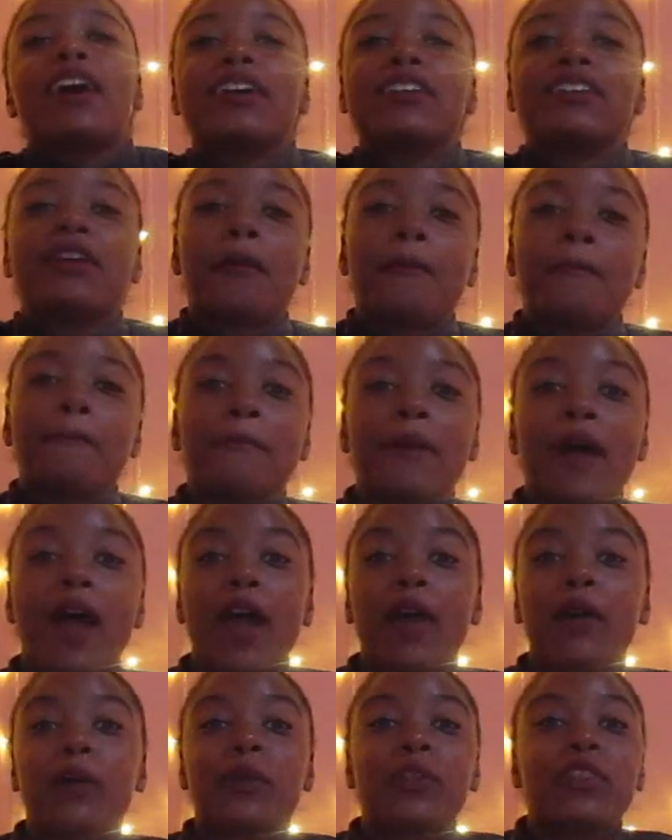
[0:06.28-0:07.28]
and I'm
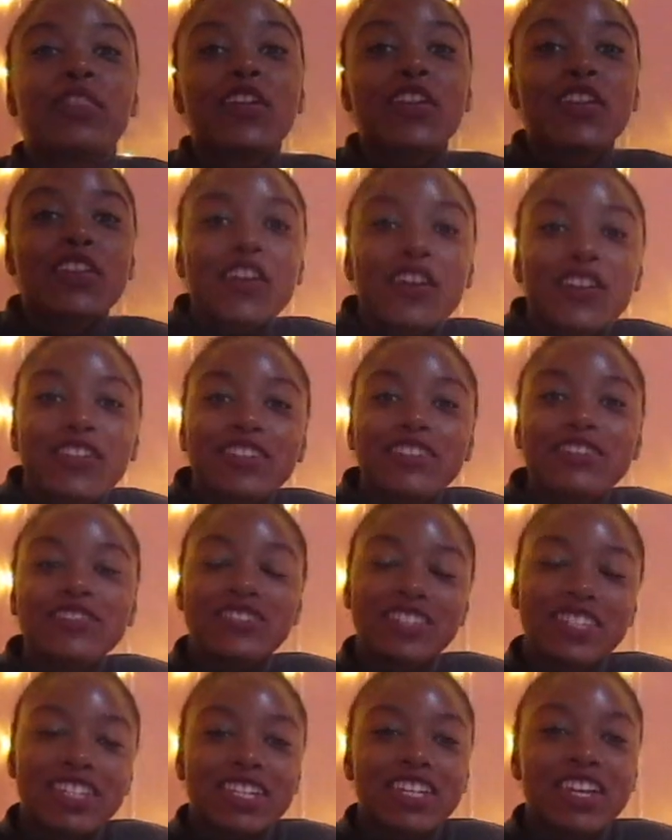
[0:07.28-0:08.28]
back with another
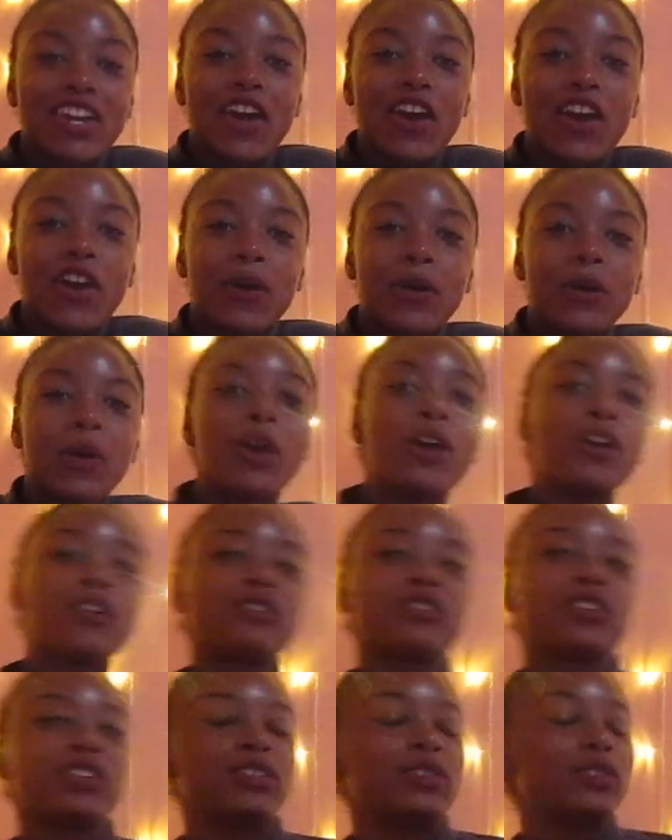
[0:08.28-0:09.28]
video
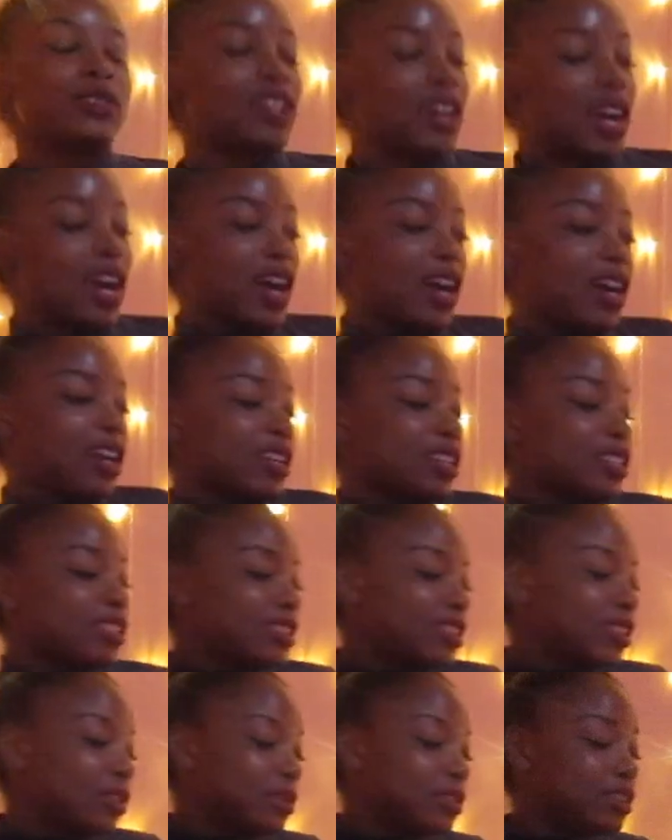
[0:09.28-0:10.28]
for you
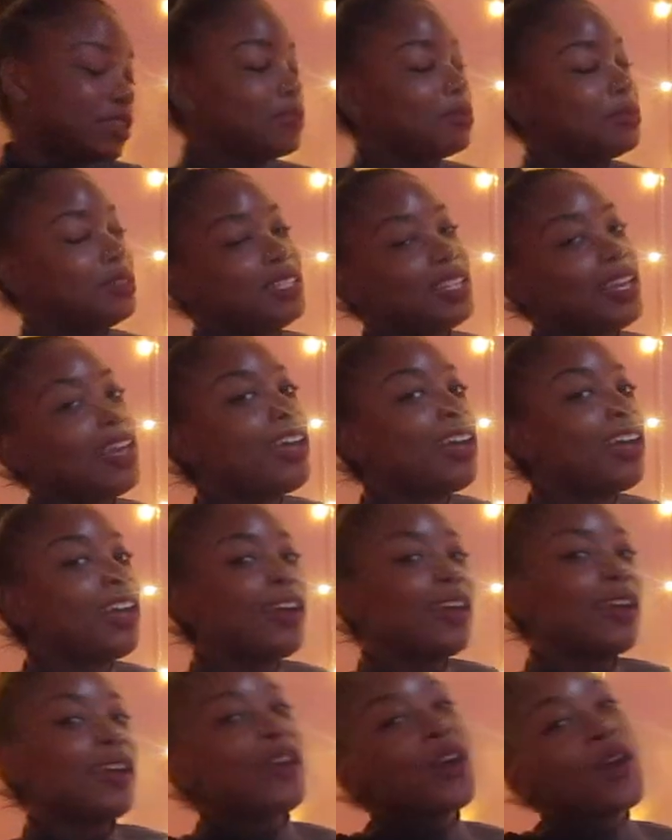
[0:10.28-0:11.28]
guys. So
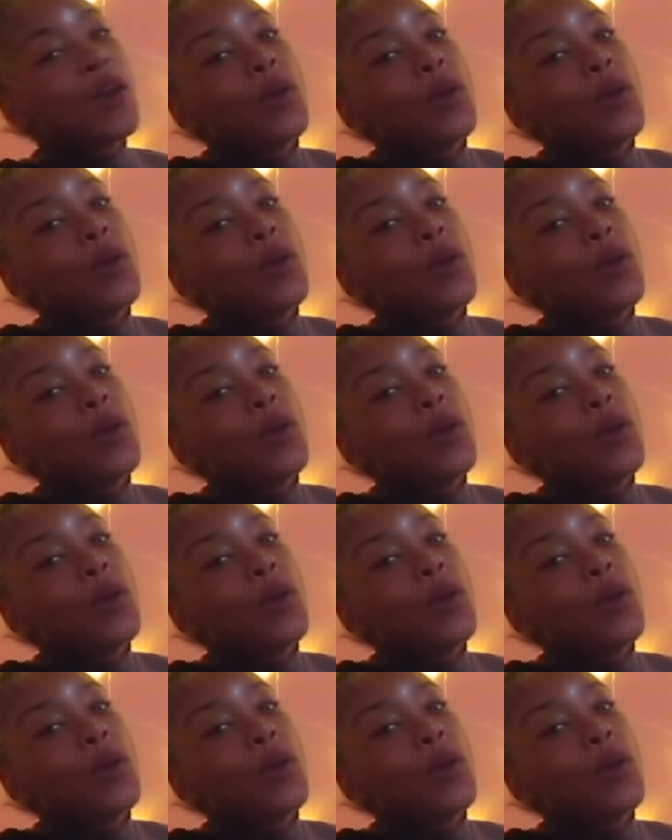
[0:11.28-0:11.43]
today